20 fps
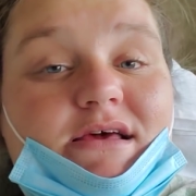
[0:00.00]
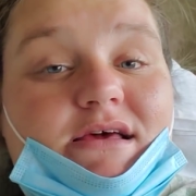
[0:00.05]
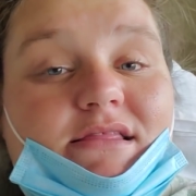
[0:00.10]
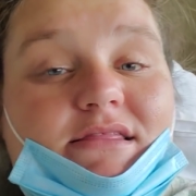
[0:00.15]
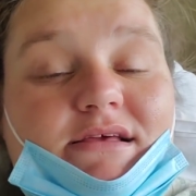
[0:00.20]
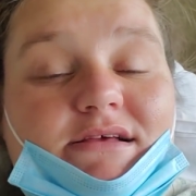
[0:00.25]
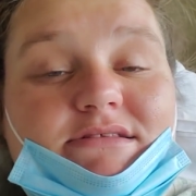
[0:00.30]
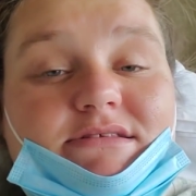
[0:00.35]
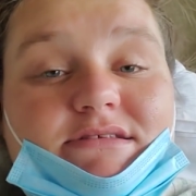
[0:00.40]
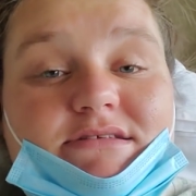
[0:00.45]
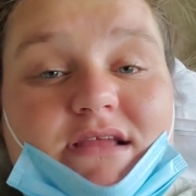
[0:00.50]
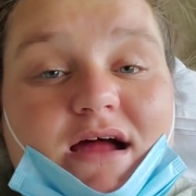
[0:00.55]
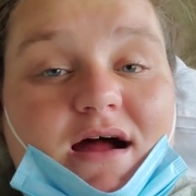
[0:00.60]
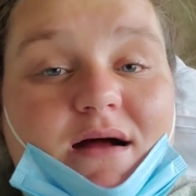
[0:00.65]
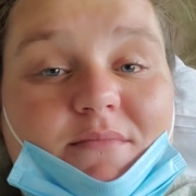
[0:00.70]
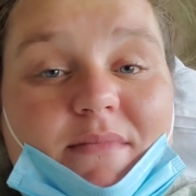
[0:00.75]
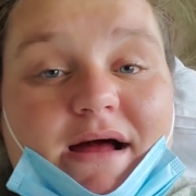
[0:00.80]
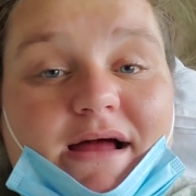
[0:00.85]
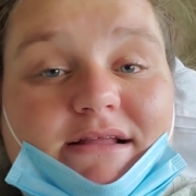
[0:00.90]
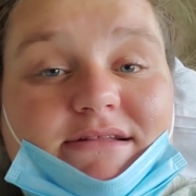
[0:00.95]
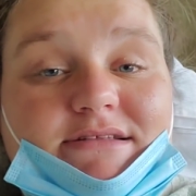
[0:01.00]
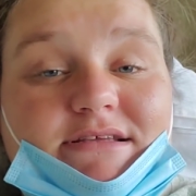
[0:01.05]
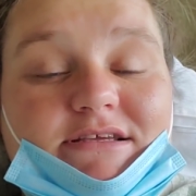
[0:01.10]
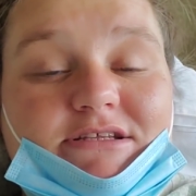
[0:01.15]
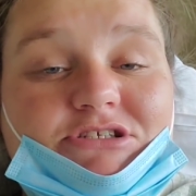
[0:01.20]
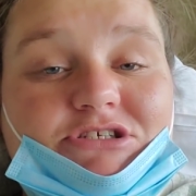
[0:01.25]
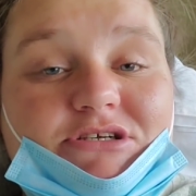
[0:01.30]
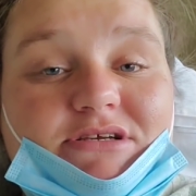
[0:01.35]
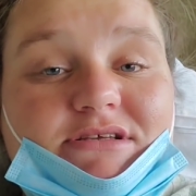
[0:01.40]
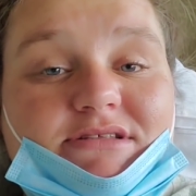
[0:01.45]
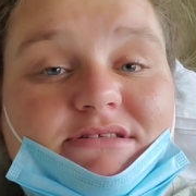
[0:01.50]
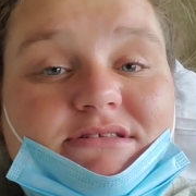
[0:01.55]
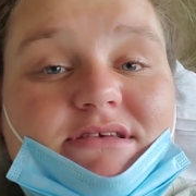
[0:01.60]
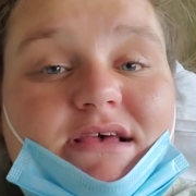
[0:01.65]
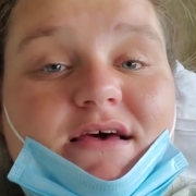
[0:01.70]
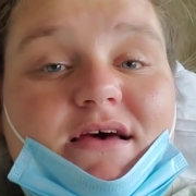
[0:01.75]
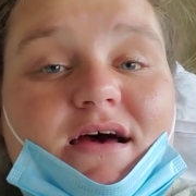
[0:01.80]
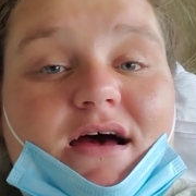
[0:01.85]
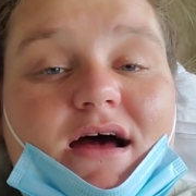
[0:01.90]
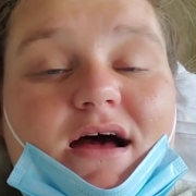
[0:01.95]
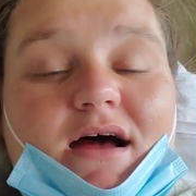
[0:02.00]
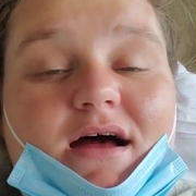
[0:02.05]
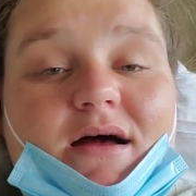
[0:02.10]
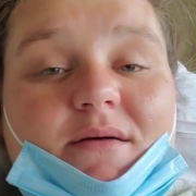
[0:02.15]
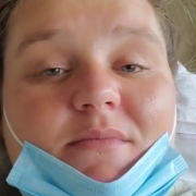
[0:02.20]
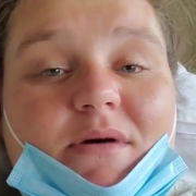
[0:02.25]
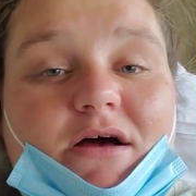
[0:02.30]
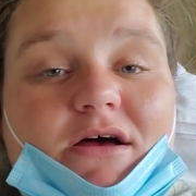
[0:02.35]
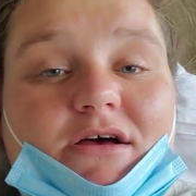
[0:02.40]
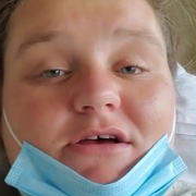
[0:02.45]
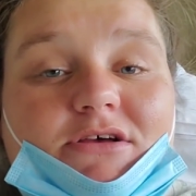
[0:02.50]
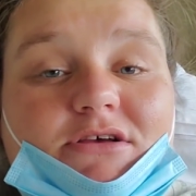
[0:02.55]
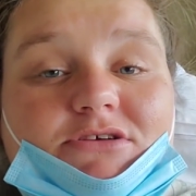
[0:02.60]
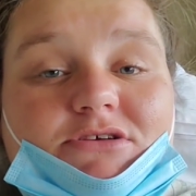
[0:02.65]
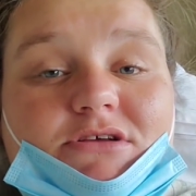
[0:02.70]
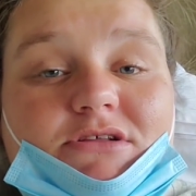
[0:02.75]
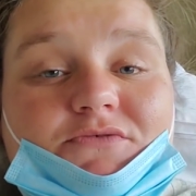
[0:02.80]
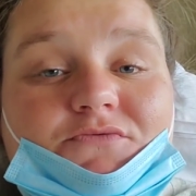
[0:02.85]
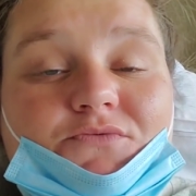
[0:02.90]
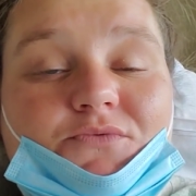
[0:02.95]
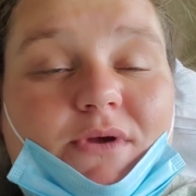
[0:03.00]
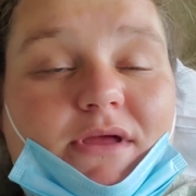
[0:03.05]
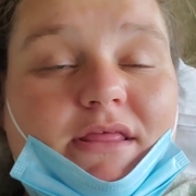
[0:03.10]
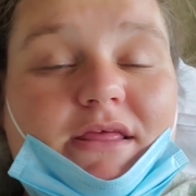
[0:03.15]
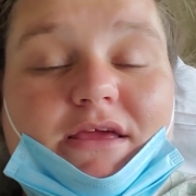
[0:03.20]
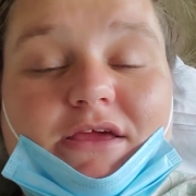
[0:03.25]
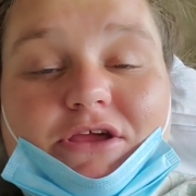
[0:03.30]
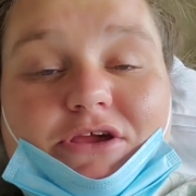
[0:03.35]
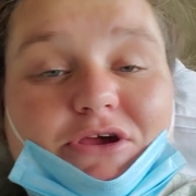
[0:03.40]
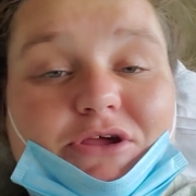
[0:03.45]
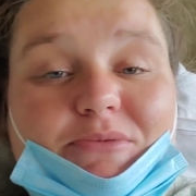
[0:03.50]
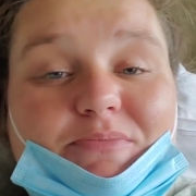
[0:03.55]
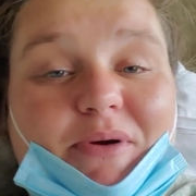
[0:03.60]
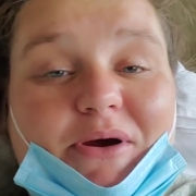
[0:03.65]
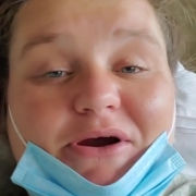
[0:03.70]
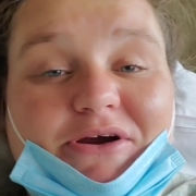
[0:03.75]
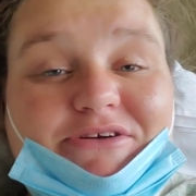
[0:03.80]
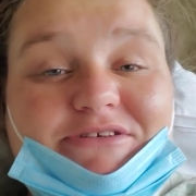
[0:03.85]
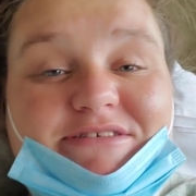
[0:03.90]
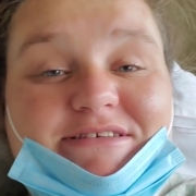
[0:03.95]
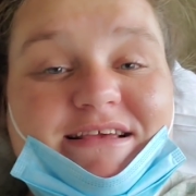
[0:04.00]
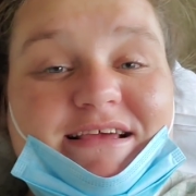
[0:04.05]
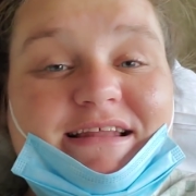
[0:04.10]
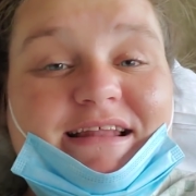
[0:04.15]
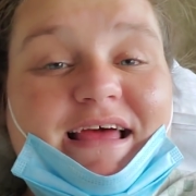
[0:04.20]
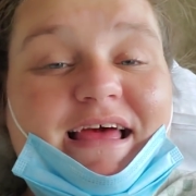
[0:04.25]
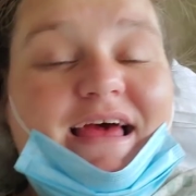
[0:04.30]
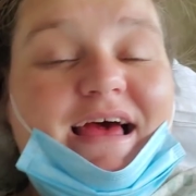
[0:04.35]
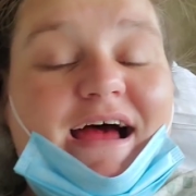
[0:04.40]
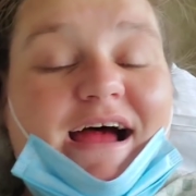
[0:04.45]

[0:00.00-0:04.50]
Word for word: That's not my intentions. I'm a really good person.